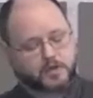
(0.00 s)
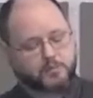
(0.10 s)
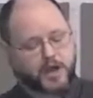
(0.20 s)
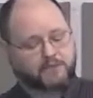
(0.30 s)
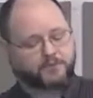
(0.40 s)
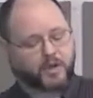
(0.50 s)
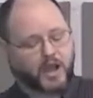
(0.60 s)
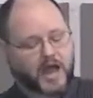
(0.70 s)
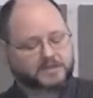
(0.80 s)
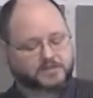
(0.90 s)
by
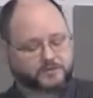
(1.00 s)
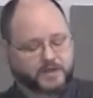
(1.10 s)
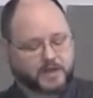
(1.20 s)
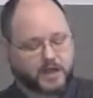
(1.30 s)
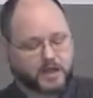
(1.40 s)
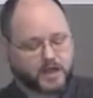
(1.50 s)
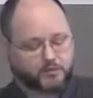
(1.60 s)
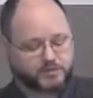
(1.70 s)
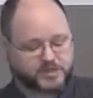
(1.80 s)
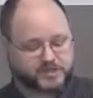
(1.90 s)
philosophy and
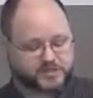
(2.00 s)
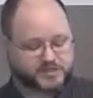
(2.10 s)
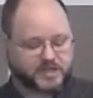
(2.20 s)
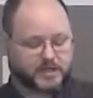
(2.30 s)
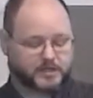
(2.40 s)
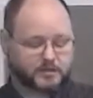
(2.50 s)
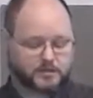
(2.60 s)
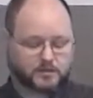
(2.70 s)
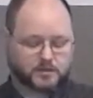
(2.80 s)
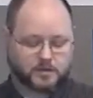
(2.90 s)
empty deceit,
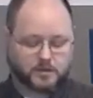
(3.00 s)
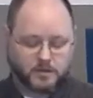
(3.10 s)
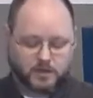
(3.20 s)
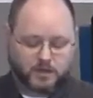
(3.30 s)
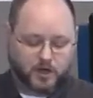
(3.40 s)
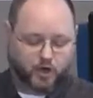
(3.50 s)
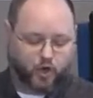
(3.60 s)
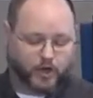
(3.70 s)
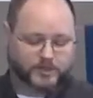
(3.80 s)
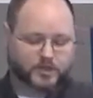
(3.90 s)

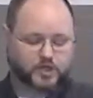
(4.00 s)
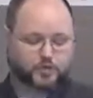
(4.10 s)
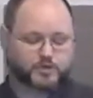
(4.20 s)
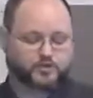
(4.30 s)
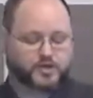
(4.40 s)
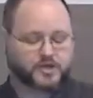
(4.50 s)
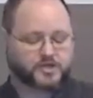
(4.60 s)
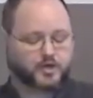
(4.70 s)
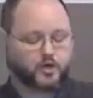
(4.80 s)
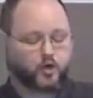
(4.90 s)
according to human
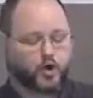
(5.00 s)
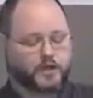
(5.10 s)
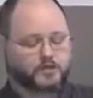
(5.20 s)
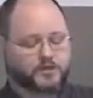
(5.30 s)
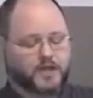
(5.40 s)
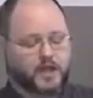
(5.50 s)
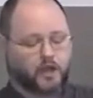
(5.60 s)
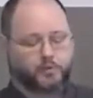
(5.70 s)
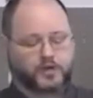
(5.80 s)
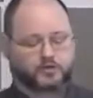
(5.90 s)
tradition, according to the
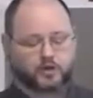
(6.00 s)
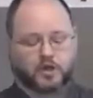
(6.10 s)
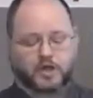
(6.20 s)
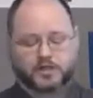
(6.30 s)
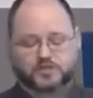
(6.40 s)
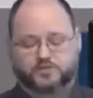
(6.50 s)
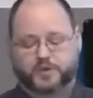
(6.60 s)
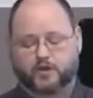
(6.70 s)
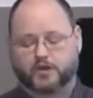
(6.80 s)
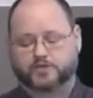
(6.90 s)
elemental
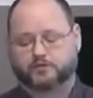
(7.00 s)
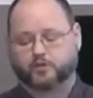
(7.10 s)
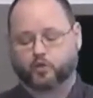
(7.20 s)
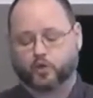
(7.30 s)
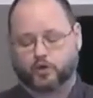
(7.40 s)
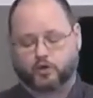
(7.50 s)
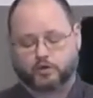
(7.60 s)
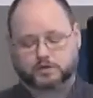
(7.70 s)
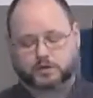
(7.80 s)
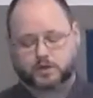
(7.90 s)
spirits of the
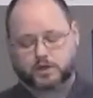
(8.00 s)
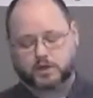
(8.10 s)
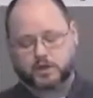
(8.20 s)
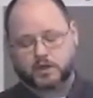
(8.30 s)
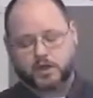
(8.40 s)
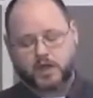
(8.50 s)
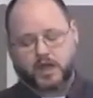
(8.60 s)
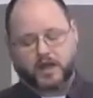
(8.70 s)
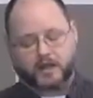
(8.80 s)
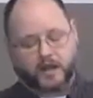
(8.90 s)
world,
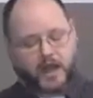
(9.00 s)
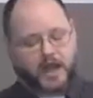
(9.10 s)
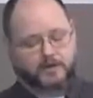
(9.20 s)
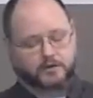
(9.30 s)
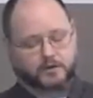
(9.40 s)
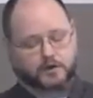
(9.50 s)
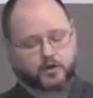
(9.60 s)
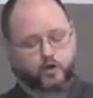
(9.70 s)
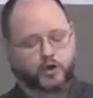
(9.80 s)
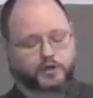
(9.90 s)
and not
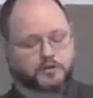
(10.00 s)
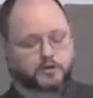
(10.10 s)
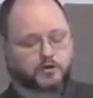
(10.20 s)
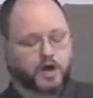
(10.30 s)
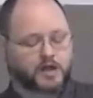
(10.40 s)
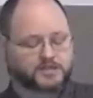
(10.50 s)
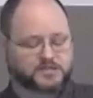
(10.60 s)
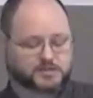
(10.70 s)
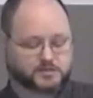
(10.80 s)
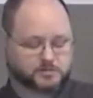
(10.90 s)
according to
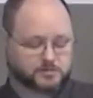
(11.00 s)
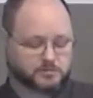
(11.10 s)
Christ.